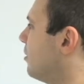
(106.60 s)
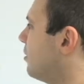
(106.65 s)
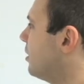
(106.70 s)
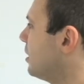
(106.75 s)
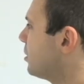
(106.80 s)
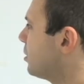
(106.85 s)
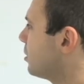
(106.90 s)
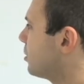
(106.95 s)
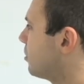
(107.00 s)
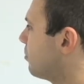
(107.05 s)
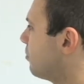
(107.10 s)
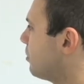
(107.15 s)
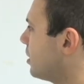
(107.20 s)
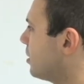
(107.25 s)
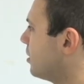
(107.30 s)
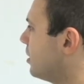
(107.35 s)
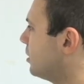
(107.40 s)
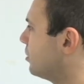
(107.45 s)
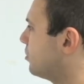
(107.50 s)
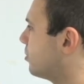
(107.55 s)
This is a
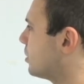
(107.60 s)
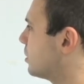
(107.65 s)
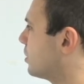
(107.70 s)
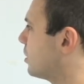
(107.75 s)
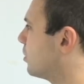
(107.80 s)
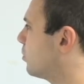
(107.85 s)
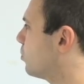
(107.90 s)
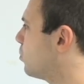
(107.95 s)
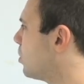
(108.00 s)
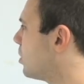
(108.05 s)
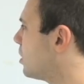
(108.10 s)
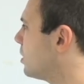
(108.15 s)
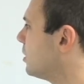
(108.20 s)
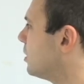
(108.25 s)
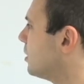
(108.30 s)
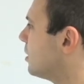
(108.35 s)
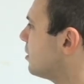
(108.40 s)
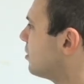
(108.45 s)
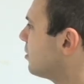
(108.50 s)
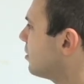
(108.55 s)
very interesting
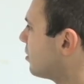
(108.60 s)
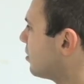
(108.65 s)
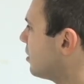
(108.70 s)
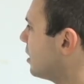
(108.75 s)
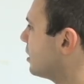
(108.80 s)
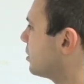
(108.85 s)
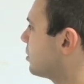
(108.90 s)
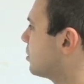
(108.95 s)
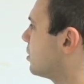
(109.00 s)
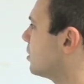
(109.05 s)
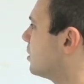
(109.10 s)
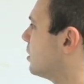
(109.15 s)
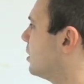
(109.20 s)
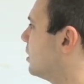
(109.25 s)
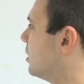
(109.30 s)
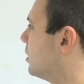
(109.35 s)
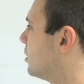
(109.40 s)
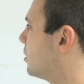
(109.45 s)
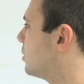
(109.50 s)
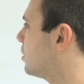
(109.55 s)
word. The rest
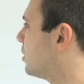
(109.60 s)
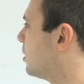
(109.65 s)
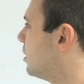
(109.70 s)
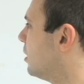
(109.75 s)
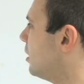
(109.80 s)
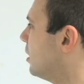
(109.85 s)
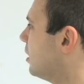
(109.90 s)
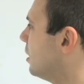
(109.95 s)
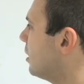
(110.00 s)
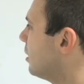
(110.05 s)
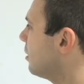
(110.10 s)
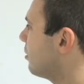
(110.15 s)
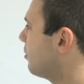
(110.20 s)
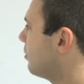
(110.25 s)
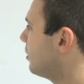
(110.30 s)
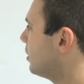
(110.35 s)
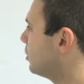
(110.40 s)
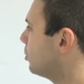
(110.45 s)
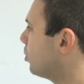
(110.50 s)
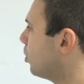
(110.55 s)
is
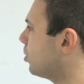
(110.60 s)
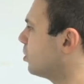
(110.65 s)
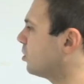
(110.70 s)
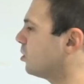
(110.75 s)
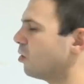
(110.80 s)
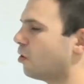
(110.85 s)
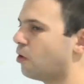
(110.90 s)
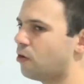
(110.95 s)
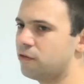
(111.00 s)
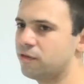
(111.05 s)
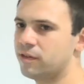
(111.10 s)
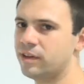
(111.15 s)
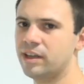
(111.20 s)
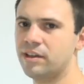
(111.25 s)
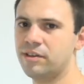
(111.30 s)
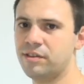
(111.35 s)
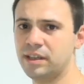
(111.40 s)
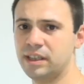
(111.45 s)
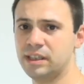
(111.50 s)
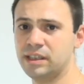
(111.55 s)
theton of
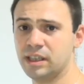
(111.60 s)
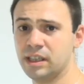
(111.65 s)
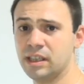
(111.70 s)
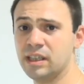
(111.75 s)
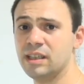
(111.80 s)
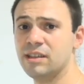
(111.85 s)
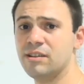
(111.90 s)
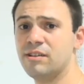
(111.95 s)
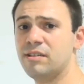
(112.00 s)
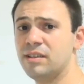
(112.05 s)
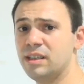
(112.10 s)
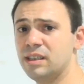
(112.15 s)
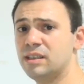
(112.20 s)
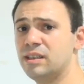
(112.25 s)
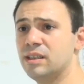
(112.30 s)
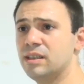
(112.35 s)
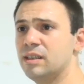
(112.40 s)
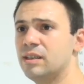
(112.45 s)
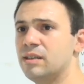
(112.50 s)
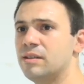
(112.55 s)
the thete,
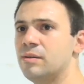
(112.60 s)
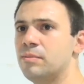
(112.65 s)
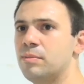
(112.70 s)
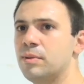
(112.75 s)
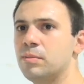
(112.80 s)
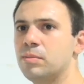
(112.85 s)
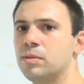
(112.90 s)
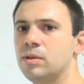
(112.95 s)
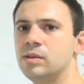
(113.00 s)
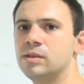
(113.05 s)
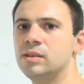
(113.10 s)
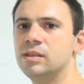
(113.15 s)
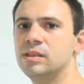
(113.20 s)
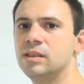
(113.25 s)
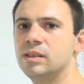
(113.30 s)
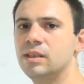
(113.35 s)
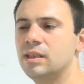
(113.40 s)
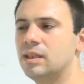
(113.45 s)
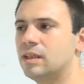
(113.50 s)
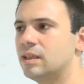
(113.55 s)
the people,
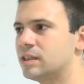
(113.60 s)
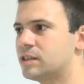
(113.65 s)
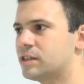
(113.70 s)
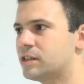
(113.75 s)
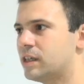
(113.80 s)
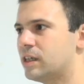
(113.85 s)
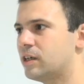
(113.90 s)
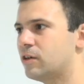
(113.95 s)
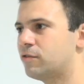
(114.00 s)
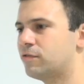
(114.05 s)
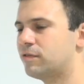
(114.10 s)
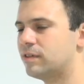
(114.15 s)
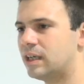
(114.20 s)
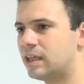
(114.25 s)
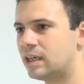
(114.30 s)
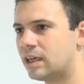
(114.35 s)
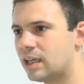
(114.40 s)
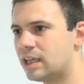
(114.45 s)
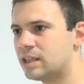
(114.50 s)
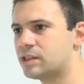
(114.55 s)
let's say, of
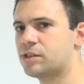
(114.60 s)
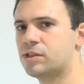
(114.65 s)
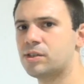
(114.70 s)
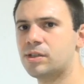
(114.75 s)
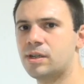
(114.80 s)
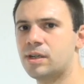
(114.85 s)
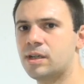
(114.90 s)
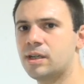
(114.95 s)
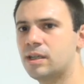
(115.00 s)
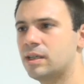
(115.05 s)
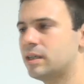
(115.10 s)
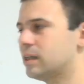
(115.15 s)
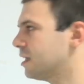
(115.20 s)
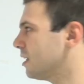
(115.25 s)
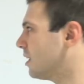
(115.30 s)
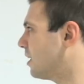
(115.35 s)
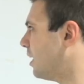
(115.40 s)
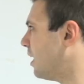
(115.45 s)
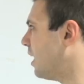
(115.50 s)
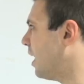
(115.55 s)
a lesser
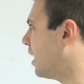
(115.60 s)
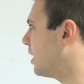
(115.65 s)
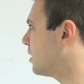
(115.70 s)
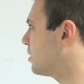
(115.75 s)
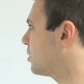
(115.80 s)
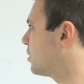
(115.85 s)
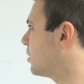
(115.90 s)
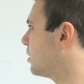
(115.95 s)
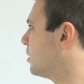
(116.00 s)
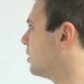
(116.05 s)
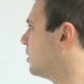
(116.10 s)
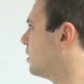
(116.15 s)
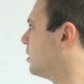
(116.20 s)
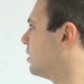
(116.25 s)
class